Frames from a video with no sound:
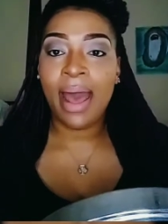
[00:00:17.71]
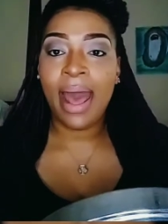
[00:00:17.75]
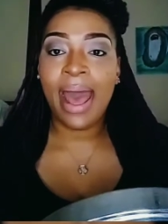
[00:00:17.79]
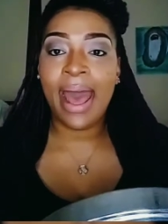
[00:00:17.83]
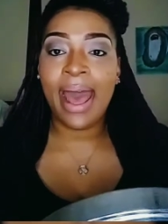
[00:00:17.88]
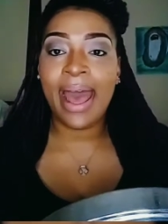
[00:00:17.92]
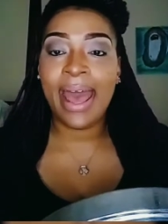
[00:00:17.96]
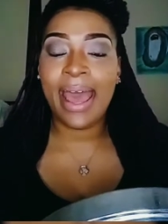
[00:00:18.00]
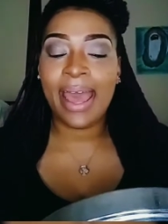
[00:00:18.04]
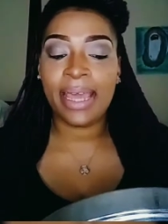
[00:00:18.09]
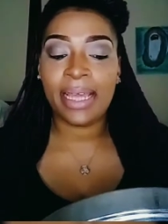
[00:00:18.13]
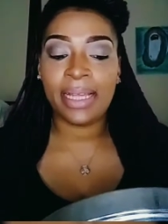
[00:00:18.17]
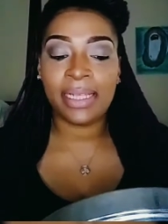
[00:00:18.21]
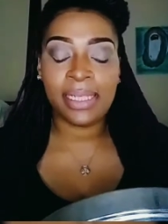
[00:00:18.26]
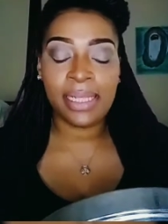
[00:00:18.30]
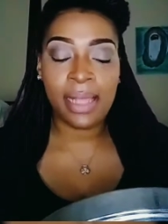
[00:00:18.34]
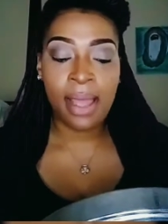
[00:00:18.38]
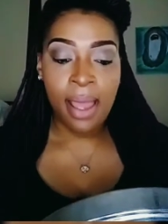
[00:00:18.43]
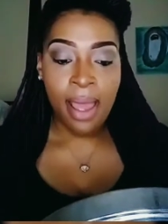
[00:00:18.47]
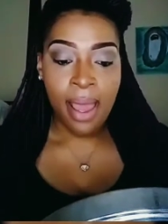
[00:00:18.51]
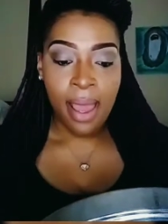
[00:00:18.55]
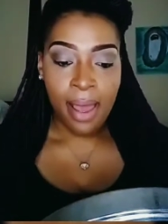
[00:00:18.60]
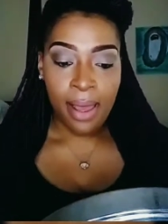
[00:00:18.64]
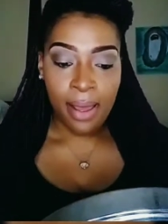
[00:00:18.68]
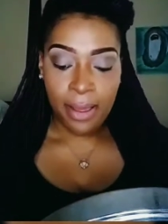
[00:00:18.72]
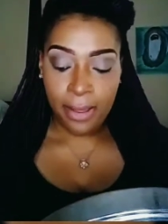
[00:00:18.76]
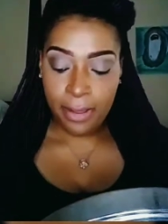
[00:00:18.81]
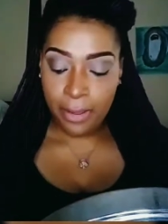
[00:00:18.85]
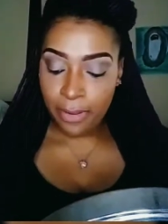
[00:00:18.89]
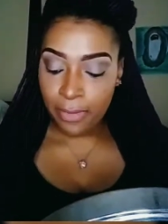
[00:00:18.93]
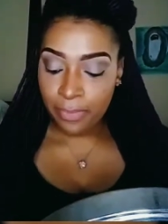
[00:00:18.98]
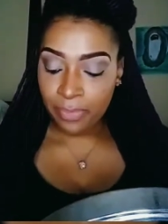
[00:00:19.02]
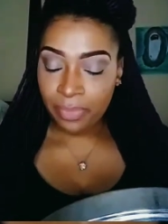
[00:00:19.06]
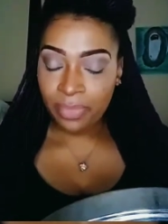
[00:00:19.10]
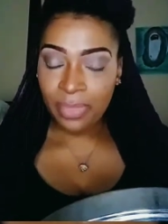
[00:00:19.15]
eyes.
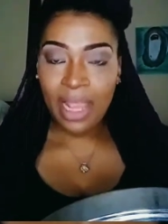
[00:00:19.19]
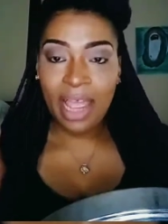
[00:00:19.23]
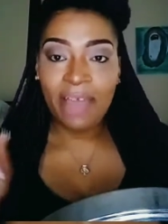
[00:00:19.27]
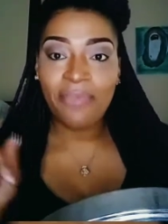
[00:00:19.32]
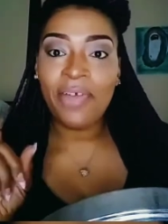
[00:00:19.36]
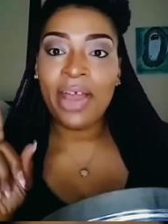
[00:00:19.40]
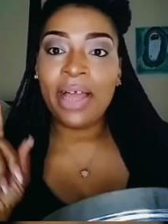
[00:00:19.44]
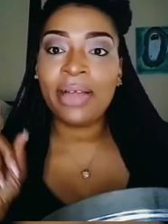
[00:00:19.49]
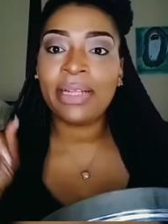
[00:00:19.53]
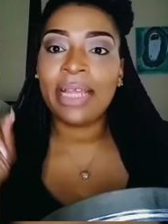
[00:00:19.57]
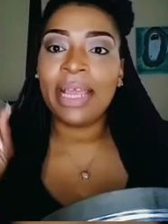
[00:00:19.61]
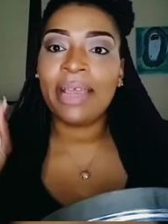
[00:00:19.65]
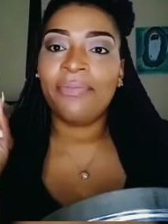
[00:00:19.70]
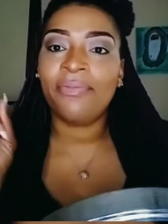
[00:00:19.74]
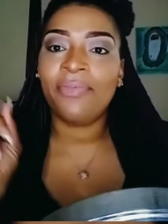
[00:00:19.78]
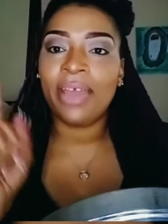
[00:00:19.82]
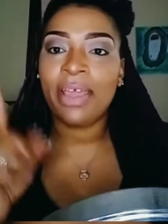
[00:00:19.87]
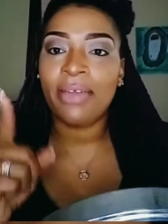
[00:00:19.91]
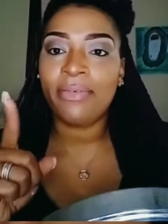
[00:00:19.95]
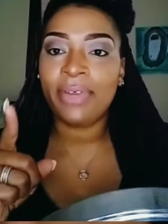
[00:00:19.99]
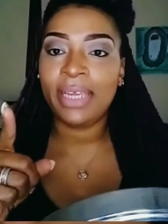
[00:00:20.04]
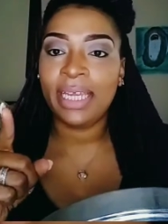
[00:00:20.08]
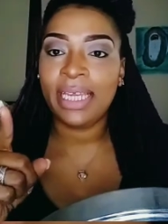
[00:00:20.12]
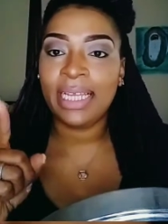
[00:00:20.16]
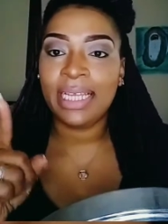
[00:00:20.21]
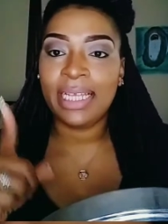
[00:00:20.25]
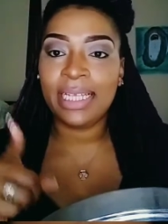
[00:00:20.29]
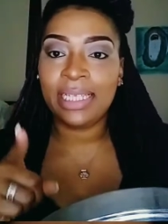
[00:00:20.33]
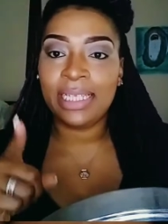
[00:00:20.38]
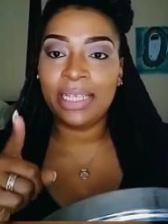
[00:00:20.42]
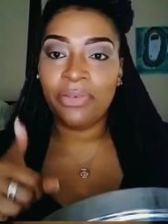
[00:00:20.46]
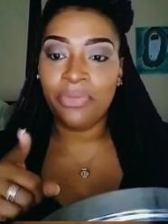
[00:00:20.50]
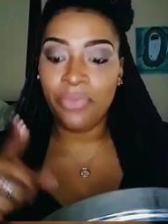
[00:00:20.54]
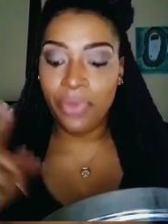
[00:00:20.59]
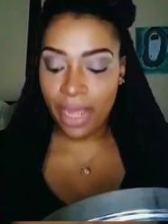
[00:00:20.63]
I found a very
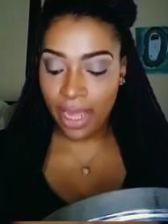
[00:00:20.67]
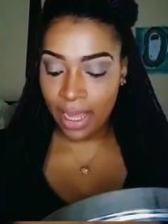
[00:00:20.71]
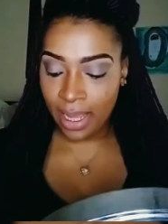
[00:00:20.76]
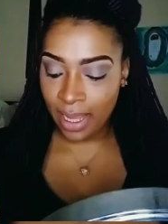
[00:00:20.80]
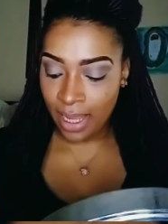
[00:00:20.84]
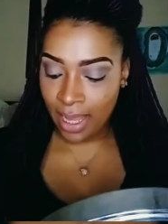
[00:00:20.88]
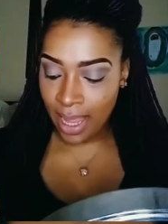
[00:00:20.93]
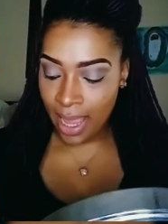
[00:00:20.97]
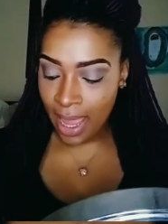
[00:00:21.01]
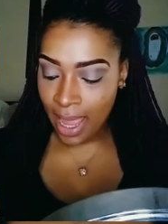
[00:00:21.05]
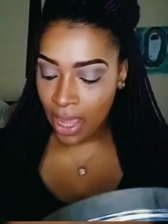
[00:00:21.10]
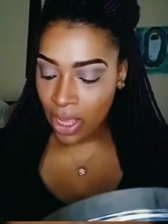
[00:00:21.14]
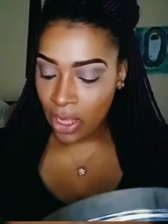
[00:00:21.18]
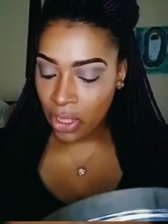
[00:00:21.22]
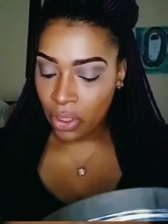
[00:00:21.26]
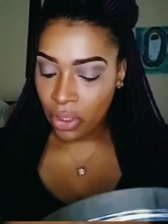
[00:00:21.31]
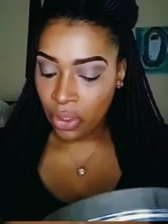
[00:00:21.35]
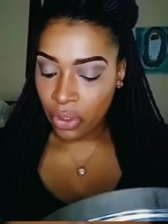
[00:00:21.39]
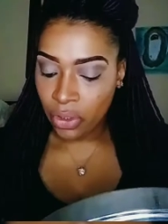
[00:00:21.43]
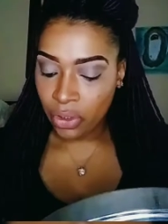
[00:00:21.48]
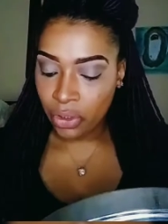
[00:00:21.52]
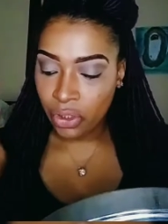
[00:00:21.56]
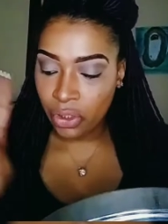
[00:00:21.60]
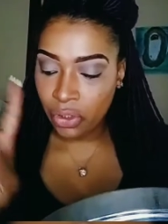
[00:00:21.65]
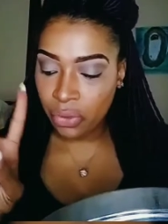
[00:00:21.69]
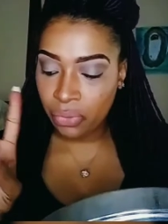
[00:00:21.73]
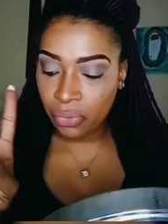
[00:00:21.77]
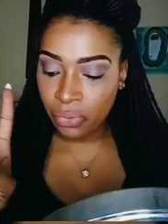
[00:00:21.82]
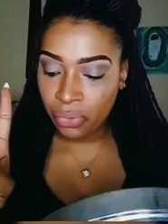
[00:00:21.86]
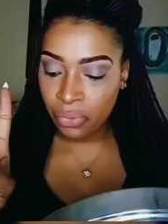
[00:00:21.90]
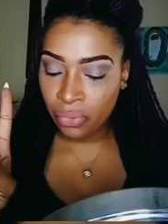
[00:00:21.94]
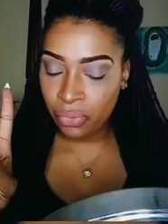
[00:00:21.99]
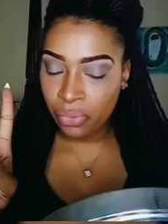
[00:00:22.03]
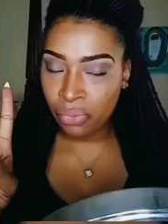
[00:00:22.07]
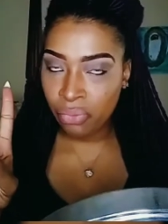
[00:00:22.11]
easy way.
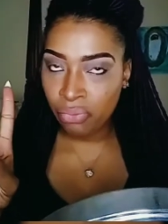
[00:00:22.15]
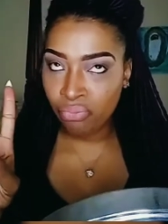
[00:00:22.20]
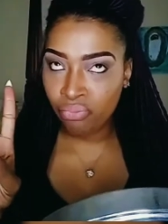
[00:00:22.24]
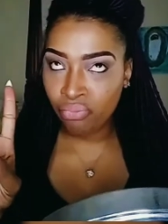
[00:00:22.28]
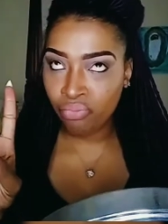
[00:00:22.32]
Two